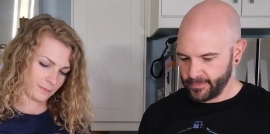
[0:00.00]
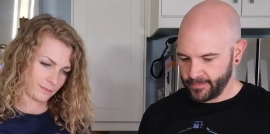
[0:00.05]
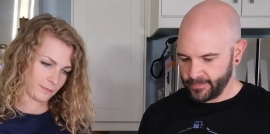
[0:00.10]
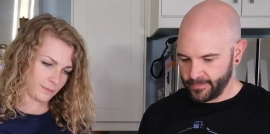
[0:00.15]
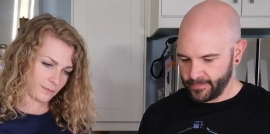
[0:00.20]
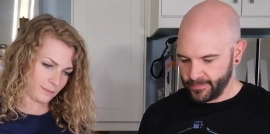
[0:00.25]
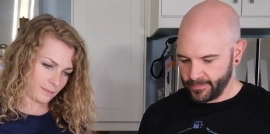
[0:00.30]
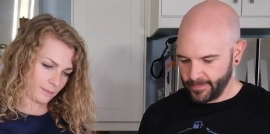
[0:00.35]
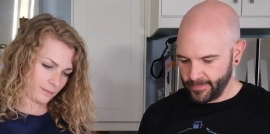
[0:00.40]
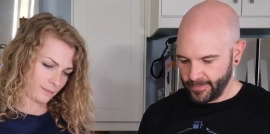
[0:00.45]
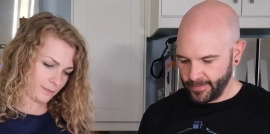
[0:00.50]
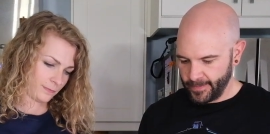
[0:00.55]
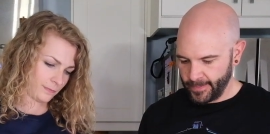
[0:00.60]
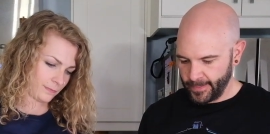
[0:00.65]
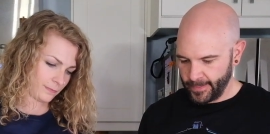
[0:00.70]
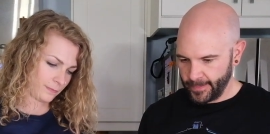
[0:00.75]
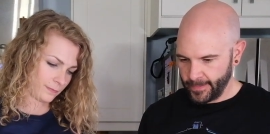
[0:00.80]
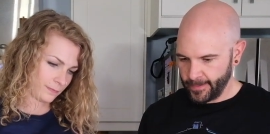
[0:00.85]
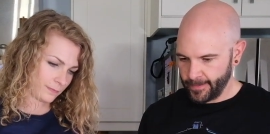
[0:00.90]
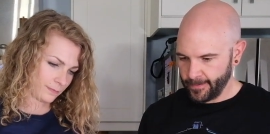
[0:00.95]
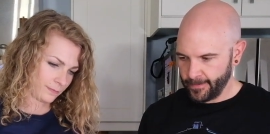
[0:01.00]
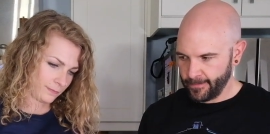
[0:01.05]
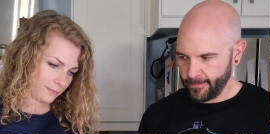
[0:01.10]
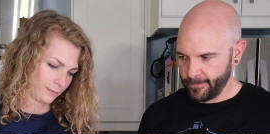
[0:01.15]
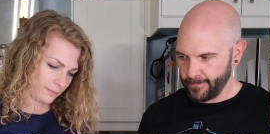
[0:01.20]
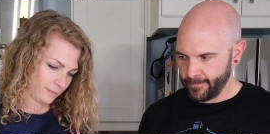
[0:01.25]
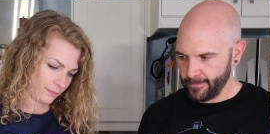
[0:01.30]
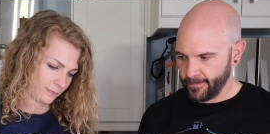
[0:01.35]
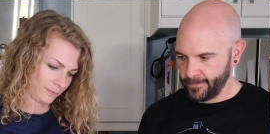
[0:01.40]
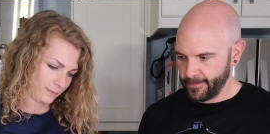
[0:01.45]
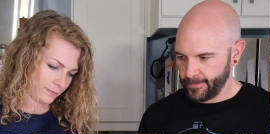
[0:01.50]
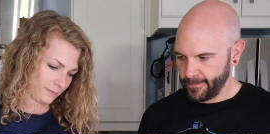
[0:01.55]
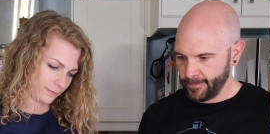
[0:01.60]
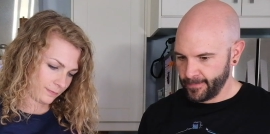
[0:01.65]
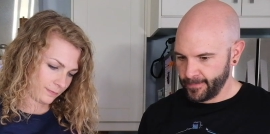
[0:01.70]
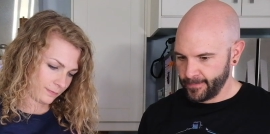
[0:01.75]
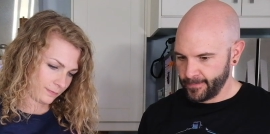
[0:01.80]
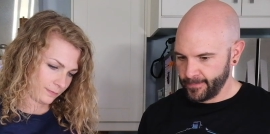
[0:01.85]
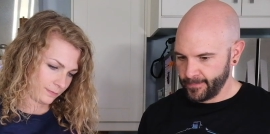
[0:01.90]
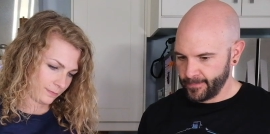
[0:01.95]

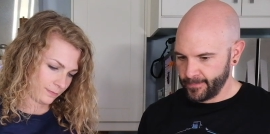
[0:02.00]
(no one is talking)